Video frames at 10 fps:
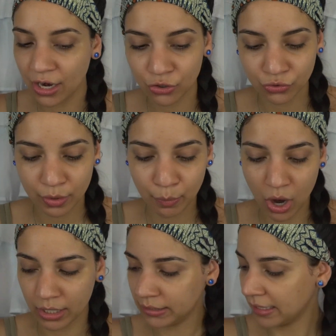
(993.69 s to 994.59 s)
extra
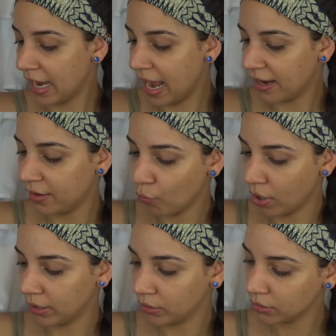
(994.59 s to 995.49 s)
products that I
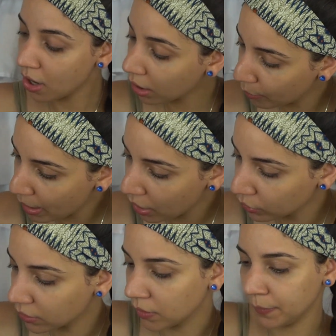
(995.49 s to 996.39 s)
wanted to talk
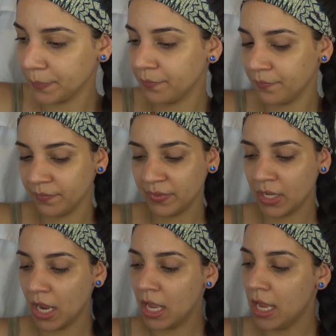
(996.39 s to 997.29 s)
about
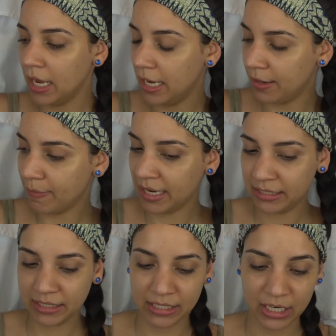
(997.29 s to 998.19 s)
in my
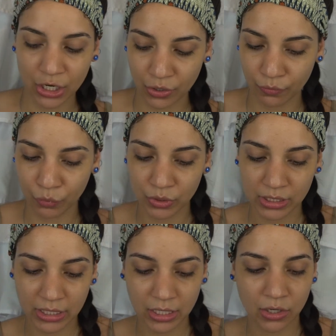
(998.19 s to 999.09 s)
skincare
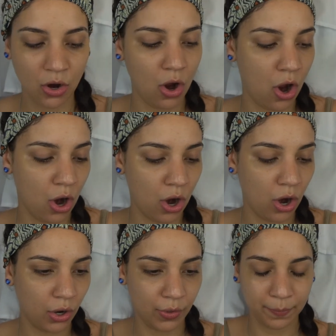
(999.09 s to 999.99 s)
routine
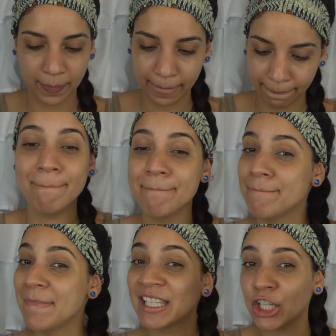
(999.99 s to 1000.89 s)
are
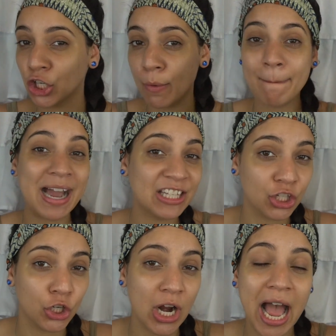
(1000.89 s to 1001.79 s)

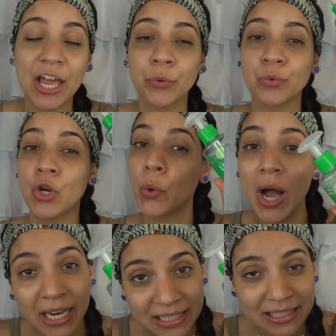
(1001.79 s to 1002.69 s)
micellar, I don't know
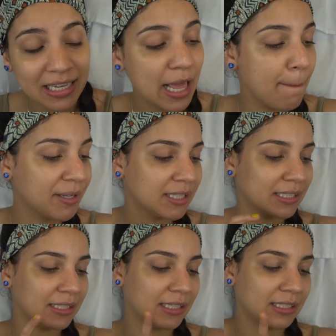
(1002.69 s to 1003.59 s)
how to say that, but
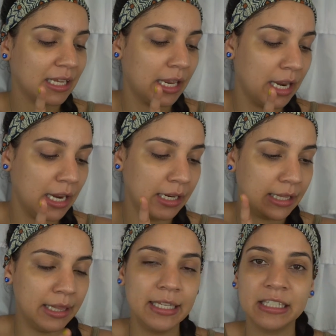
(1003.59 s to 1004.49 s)
this is a
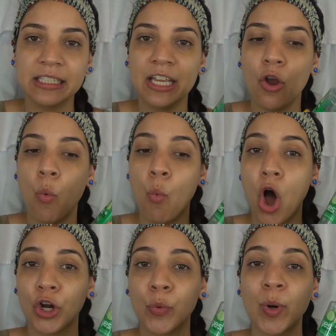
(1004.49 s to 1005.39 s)
cleansing
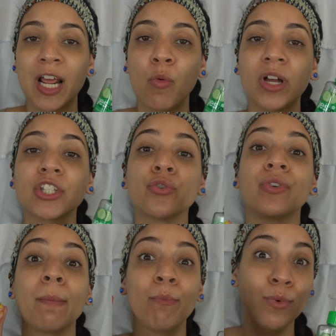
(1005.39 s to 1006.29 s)
water. When I want to
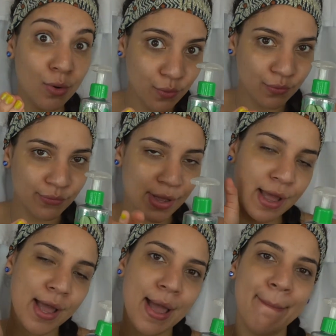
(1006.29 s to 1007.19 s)
remove
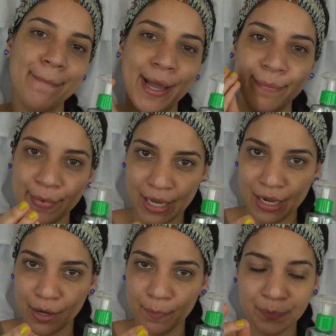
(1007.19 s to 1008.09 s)
my
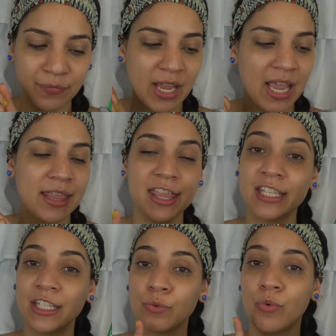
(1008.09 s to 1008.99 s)
makeup,
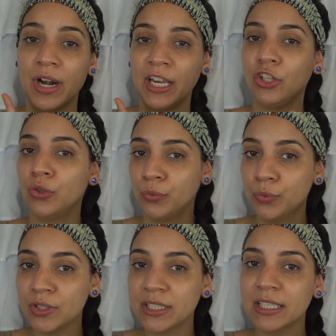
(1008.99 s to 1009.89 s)
this is what I
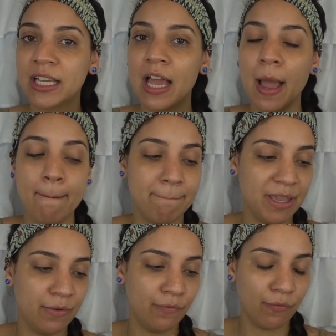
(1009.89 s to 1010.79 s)
use
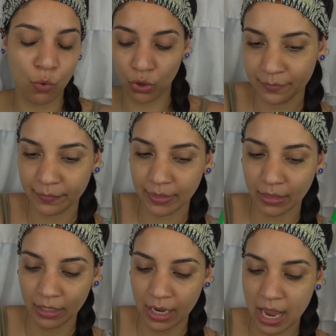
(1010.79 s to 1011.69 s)
before
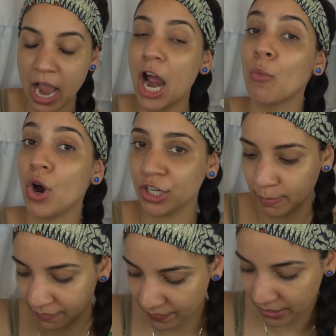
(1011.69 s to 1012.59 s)
I wash
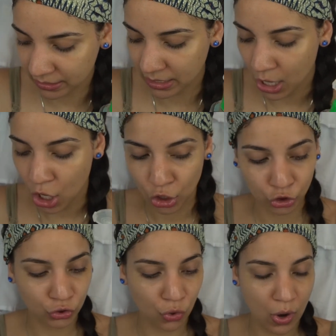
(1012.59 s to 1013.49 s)
my face.
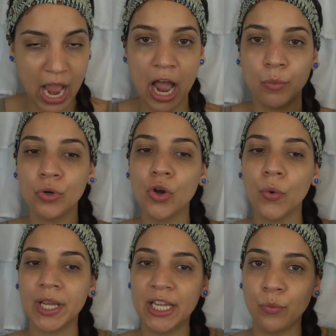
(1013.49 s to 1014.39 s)
So I will
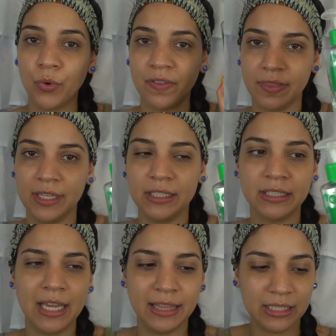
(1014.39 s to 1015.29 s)
go in with
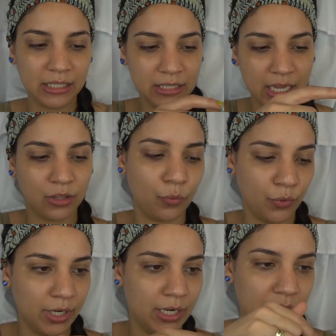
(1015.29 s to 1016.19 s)
this, and this is not the
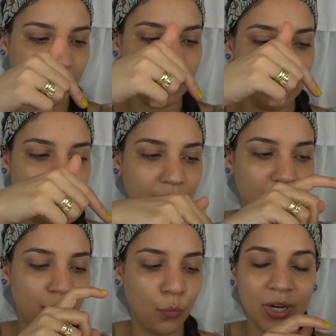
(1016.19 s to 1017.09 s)
one.
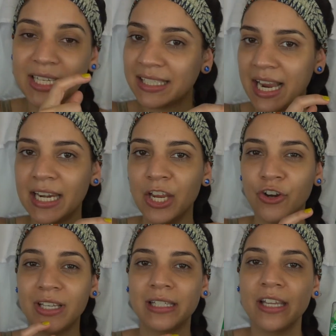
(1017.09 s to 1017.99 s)
The one inside here
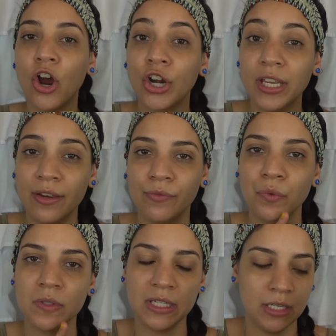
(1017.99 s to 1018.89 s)
is the Garnier
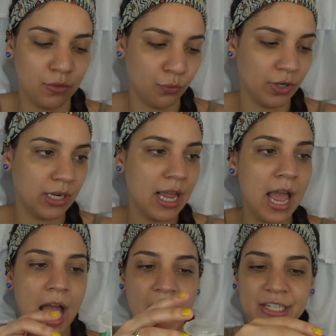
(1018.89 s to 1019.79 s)
Fructis one.
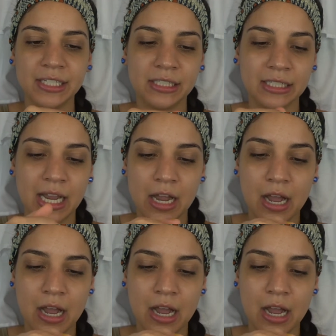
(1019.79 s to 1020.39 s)
I just